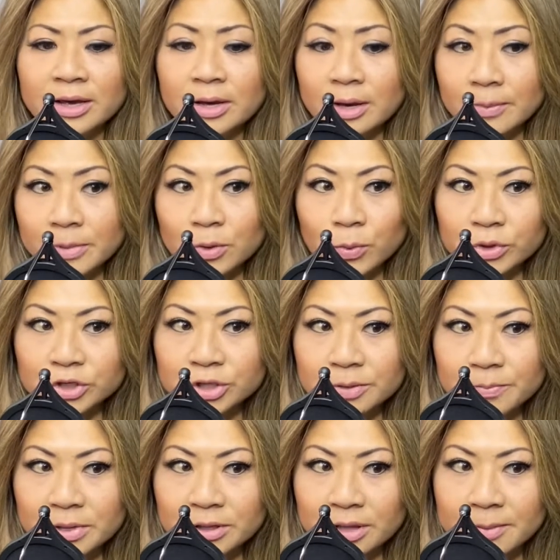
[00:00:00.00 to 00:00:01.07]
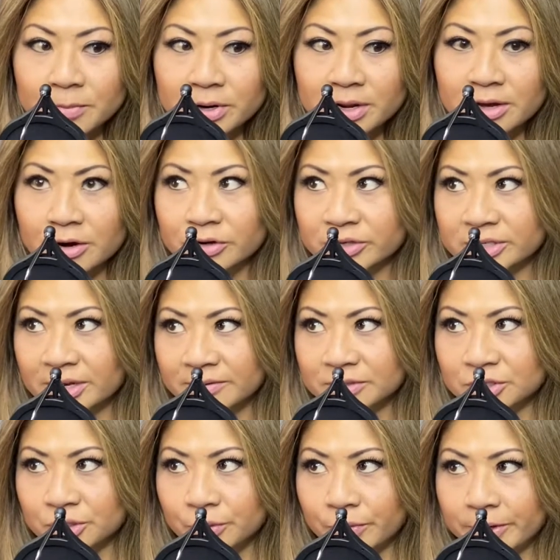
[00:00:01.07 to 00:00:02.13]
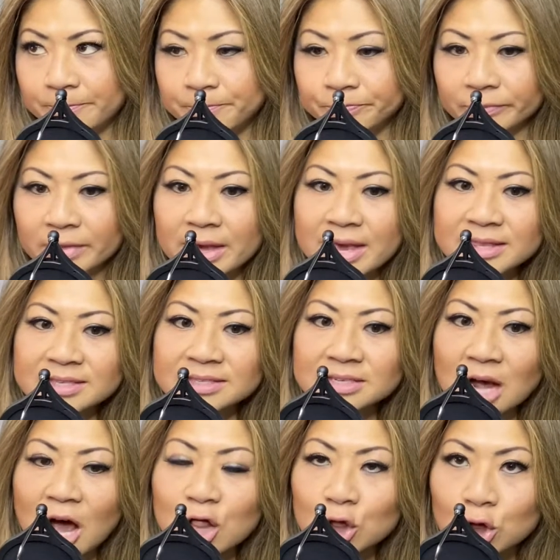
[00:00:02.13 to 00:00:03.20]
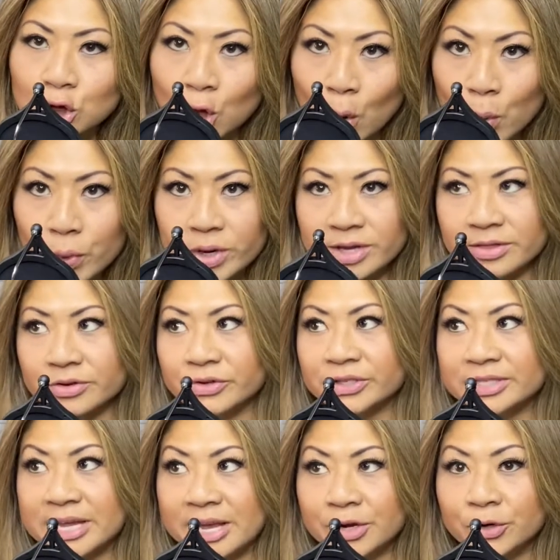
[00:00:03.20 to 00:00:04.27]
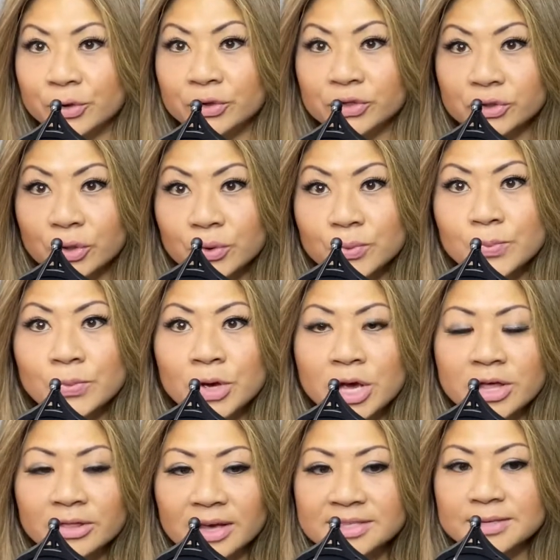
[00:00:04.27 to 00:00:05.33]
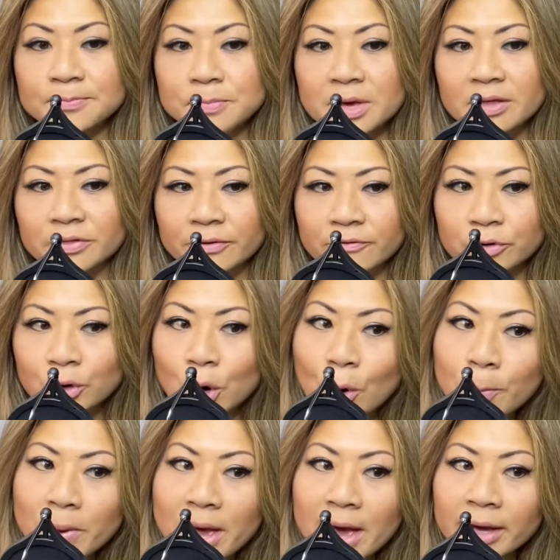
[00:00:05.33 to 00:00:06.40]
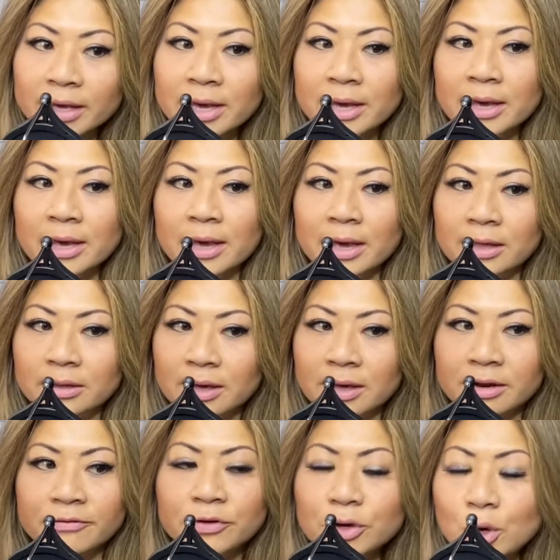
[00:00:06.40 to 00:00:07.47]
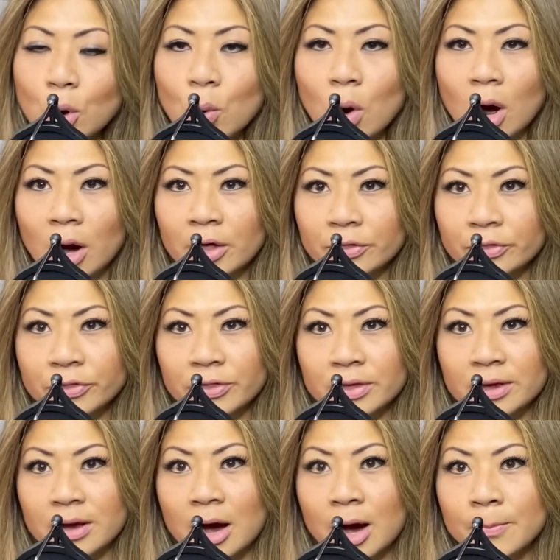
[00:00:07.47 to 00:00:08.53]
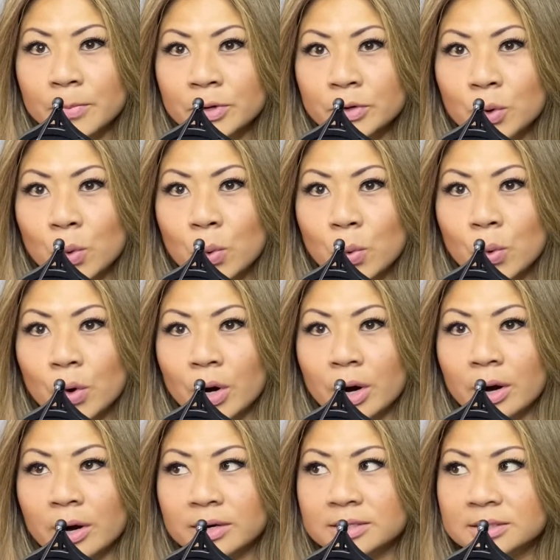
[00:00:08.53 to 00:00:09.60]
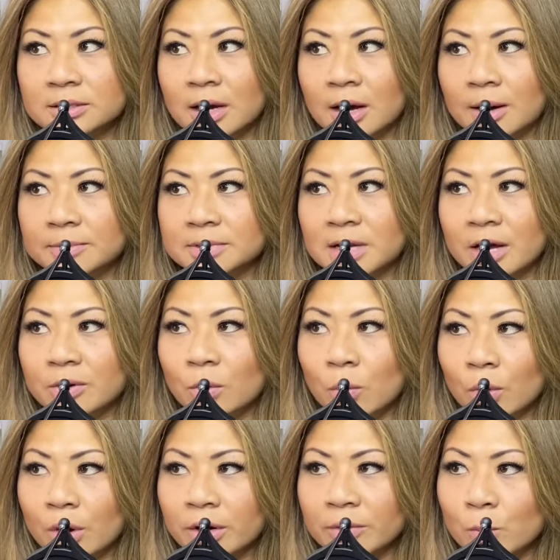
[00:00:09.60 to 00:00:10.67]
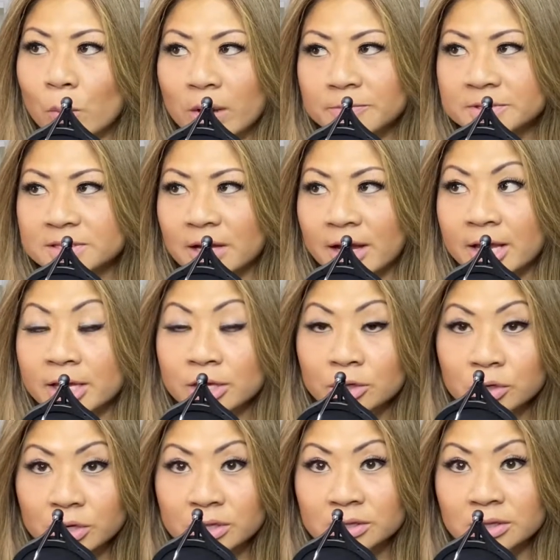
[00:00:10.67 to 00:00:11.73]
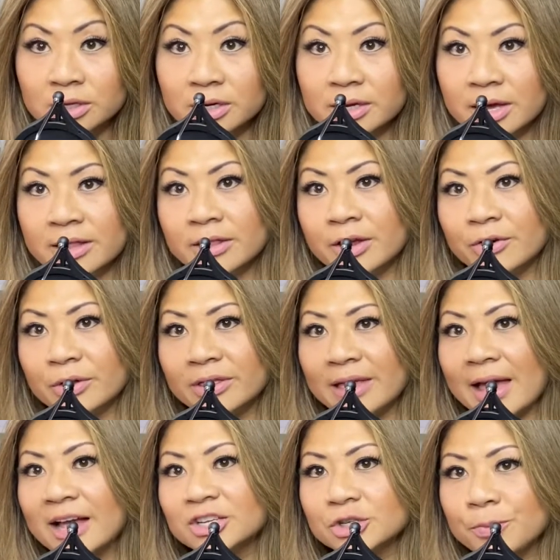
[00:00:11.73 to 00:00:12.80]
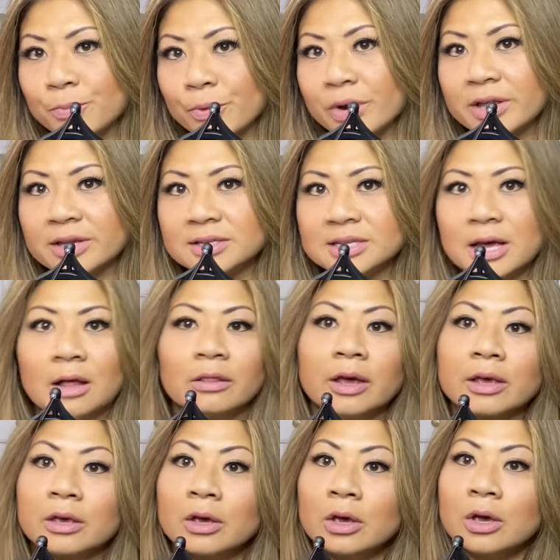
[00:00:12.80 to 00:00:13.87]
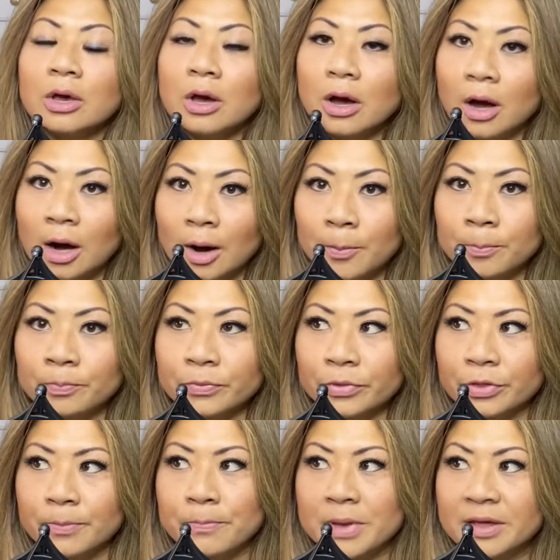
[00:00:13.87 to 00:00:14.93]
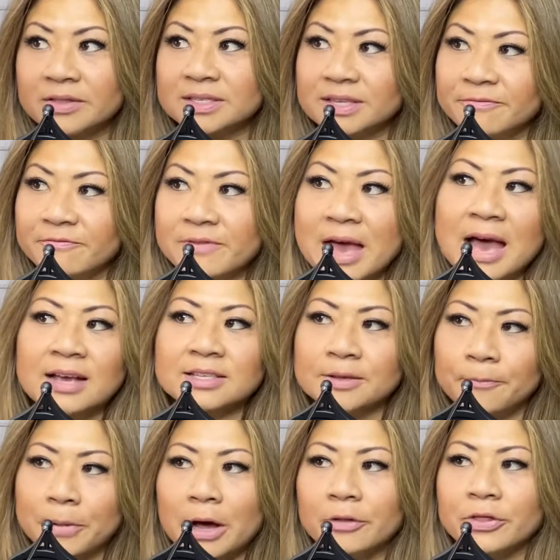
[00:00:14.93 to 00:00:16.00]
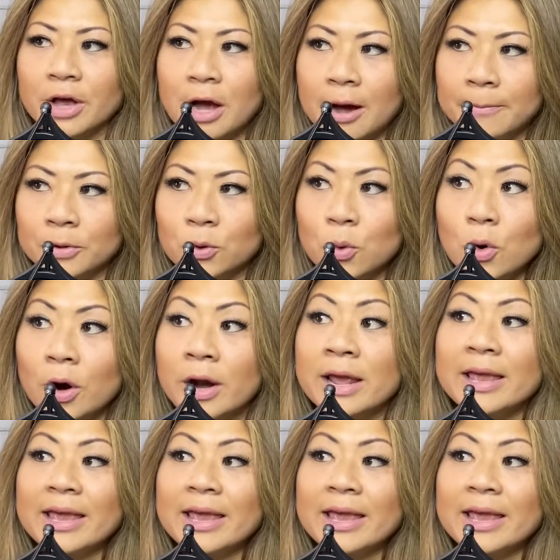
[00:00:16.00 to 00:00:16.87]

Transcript: I mean, we shouldn't be limiting ourselves to it. It's not lowering their standards. That's a myth. If you go back and if you go on the commoncore.org website, you can look and they actually break it down like myths and facts about the Common Core.